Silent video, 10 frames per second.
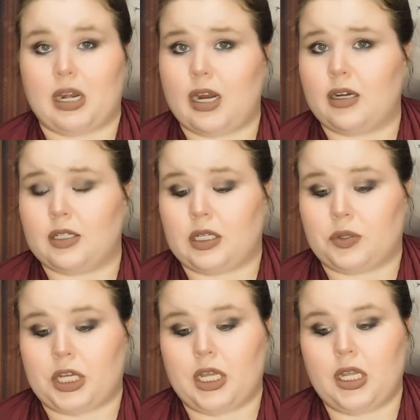in
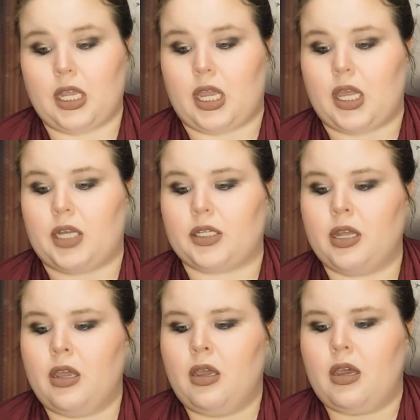Arizona, and
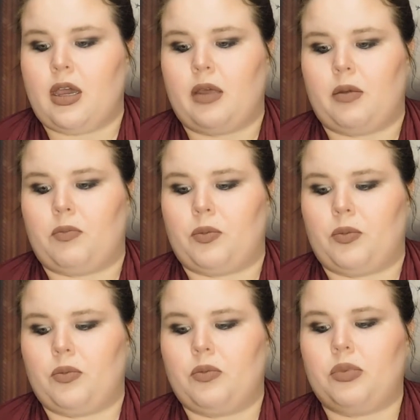I'm
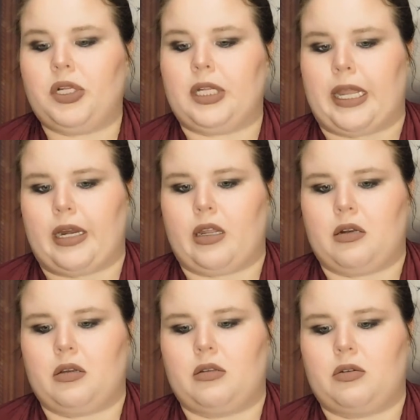planning
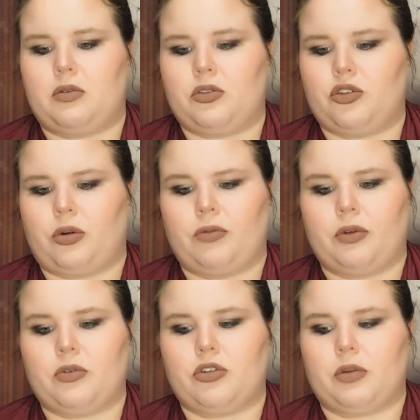a little short
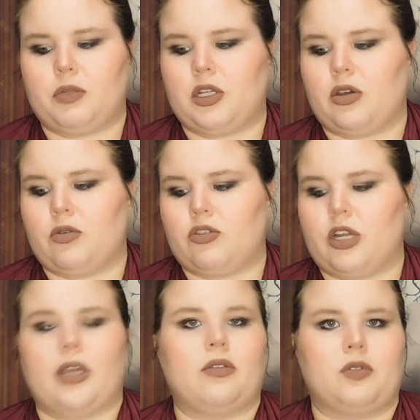road trip to go
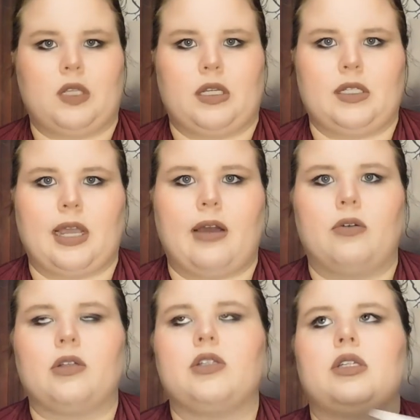check those things
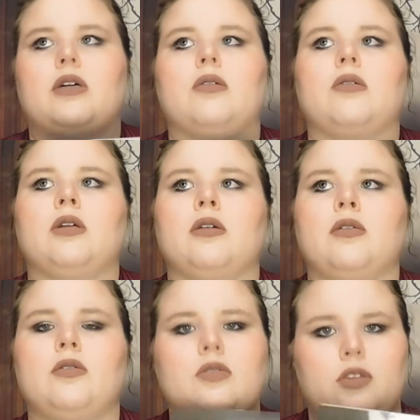out, so
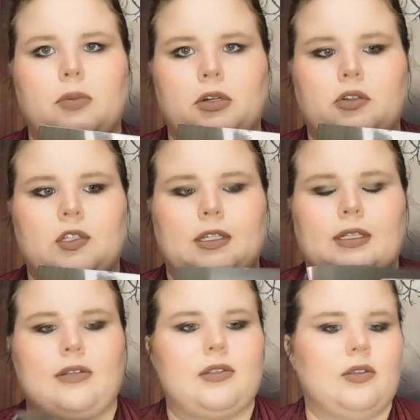super interested in
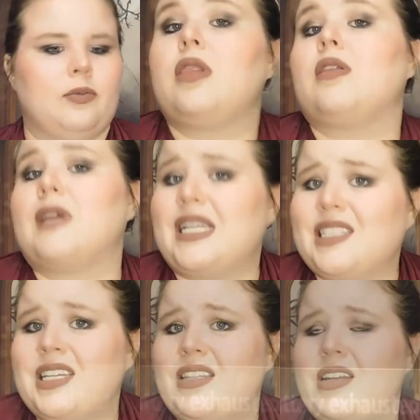this. The last
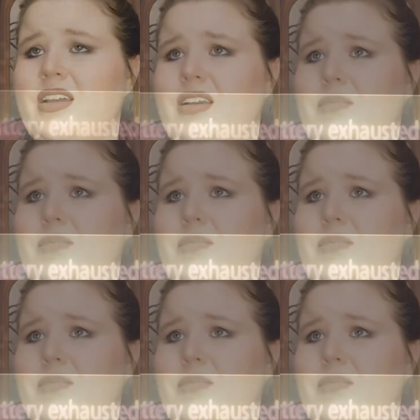thing that I got